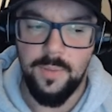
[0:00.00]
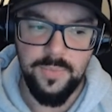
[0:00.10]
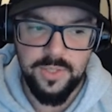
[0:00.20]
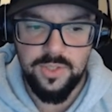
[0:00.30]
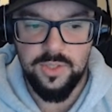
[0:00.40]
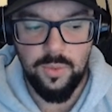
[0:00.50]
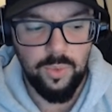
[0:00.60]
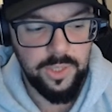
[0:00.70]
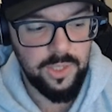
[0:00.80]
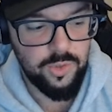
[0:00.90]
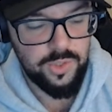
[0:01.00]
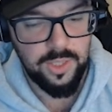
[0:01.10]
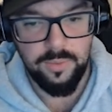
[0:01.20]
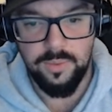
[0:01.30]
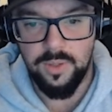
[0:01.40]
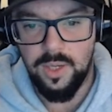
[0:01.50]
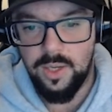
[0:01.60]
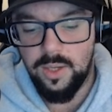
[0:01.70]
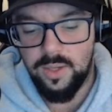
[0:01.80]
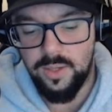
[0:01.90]
This is a really interesting
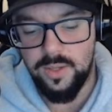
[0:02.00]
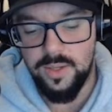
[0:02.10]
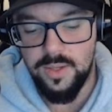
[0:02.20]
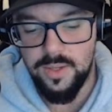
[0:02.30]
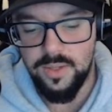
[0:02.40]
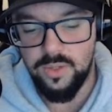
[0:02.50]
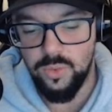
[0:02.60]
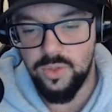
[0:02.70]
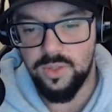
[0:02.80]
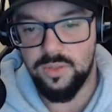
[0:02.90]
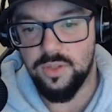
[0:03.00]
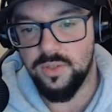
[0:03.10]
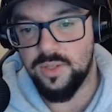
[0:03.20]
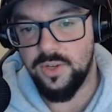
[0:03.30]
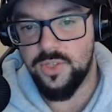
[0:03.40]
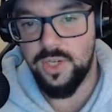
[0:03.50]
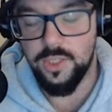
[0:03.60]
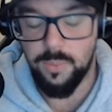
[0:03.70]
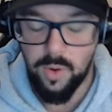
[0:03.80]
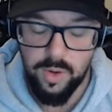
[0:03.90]
use, because scarcity
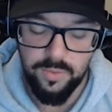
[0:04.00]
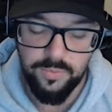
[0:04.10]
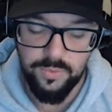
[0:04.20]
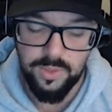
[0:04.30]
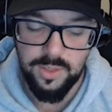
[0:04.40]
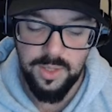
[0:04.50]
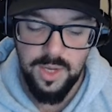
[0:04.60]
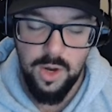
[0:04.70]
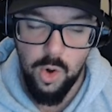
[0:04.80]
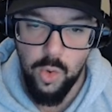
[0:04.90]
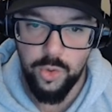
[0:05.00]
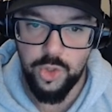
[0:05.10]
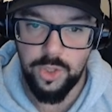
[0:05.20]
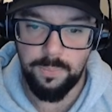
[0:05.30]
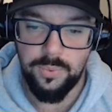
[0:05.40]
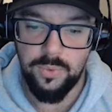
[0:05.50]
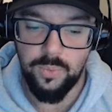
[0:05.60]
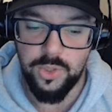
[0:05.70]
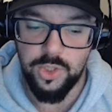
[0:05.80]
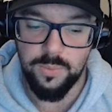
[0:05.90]
is part of the ownership,
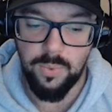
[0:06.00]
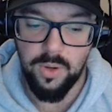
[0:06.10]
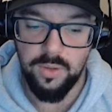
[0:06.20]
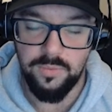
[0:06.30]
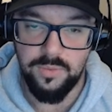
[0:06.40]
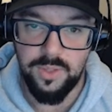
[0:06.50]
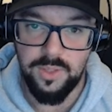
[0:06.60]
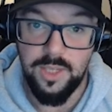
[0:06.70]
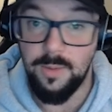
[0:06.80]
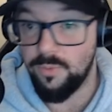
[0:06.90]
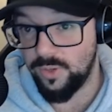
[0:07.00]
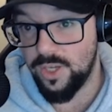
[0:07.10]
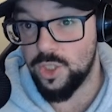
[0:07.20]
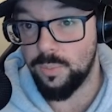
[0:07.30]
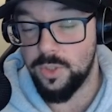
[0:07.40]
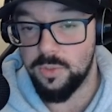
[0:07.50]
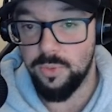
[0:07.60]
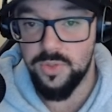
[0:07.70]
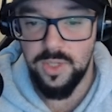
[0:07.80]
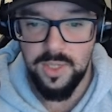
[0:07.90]
which is part of the gamification
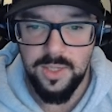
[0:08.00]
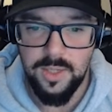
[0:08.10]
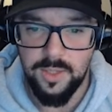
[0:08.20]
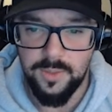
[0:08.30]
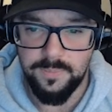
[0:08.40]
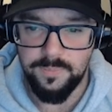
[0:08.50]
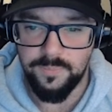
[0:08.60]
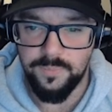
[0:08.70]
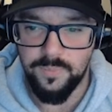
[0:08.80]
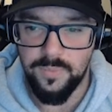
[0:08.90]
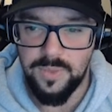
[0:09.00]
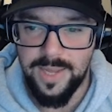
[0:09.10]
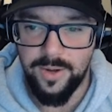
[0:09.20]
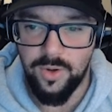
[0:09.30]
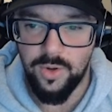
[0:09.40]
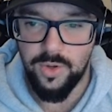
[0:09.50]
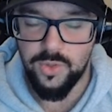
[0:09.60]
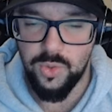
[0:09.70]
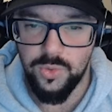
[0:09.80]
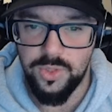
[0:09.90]
principles that are
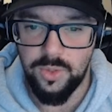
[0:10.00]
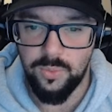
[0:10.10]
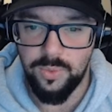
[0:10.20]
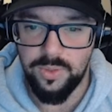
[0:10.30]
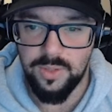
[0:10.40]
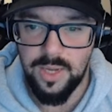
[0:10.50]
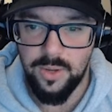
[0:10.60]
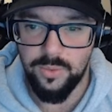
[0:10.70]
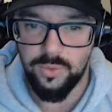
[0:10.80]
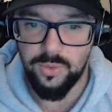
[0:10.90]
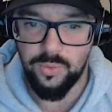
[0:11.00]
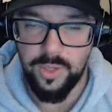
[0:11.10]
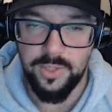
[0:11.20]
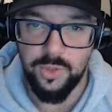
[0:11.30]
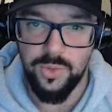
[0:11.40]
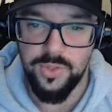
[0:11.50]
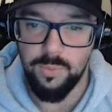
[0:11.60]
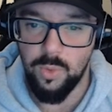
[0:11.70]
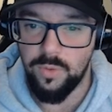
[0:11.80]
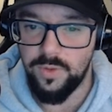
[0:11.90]
associated with how to create intrinsic
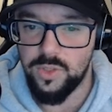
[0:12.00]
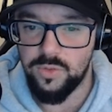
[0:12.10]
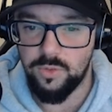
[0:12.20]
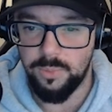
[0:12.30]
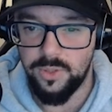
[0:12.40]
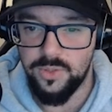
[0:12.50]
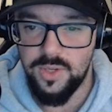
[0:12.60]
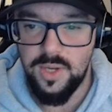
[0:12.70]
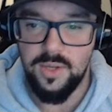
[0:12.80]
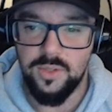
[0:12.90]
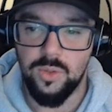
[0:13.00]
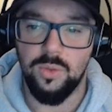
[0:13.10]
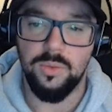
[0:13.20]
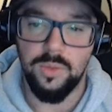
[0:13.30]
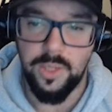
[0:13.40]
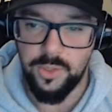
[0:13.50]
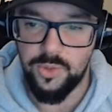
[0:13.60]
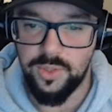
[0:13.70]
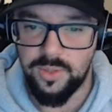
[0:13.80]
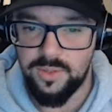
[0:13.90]
motivations for players. So
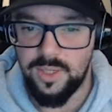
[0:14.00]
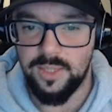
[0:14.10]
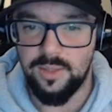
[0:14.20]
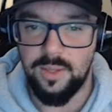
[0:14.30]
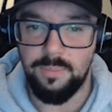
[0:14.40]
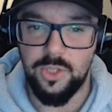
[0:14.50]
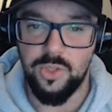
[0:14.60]
interesting to see that they mention